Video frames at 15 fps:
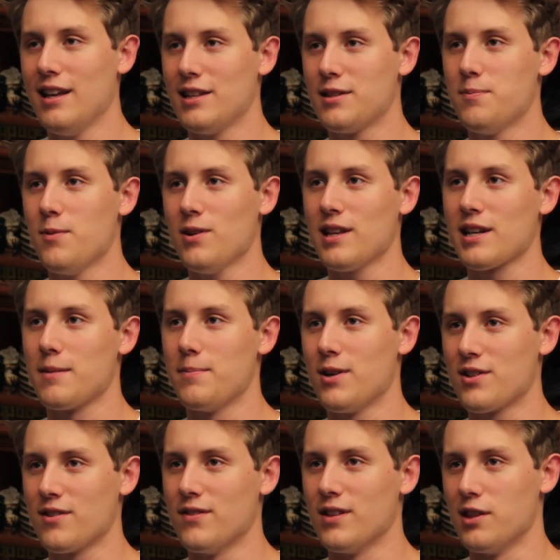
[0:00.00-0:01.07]
It's more like a
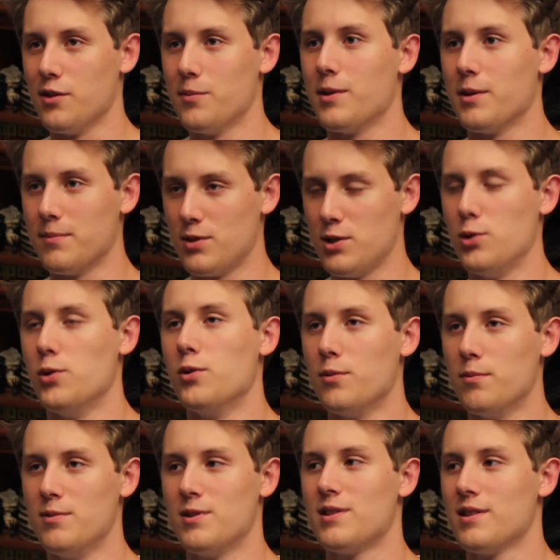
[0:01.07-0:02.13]
bunch of aluminum
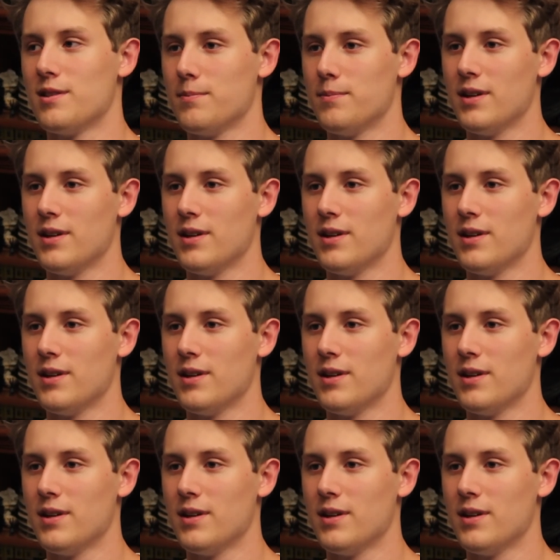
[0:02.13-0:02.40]
tubes,